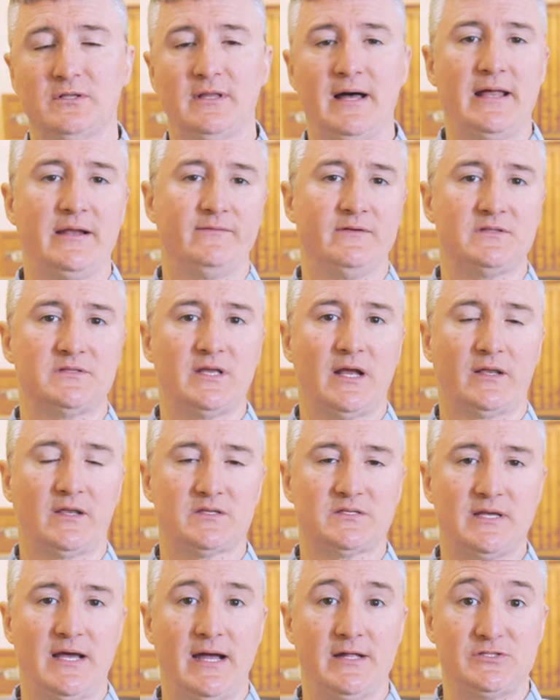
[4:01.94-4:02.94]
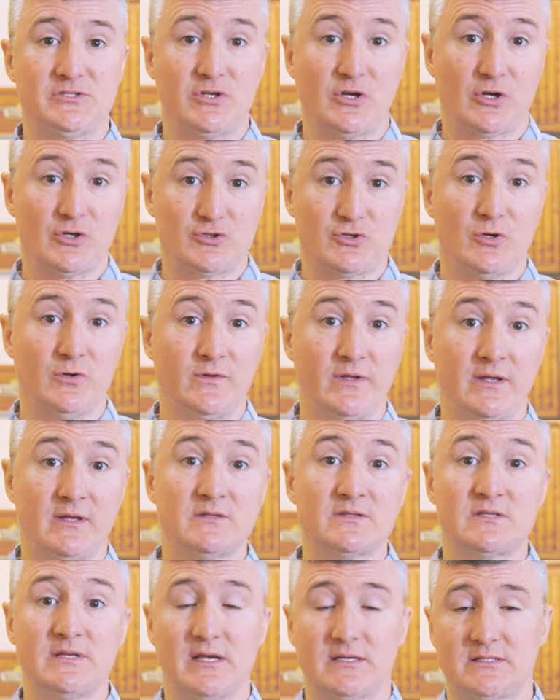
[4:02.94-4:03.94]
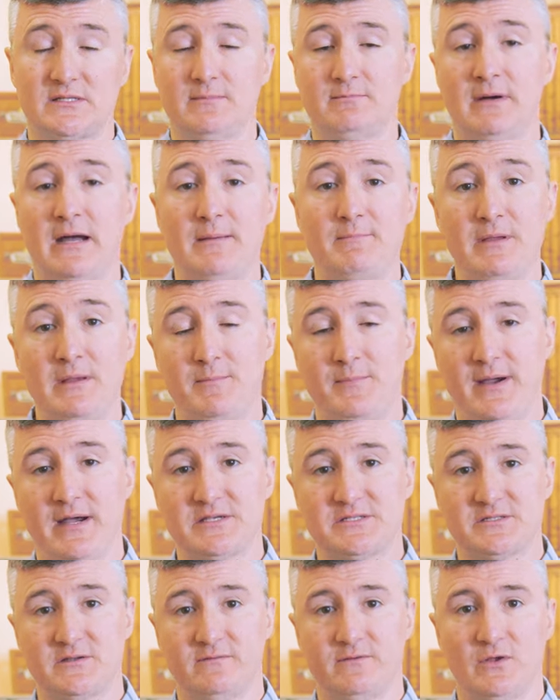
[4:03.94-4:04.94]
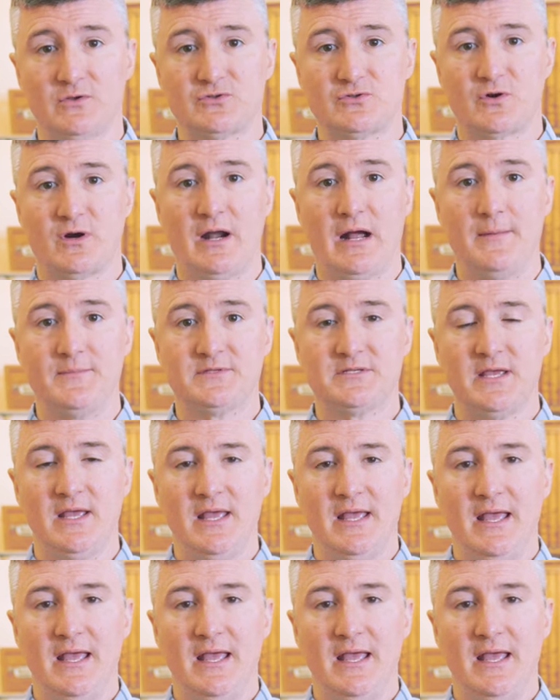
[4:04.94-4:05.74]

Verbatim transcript: a lot of insecticides to control the insects that might be pests of those crops.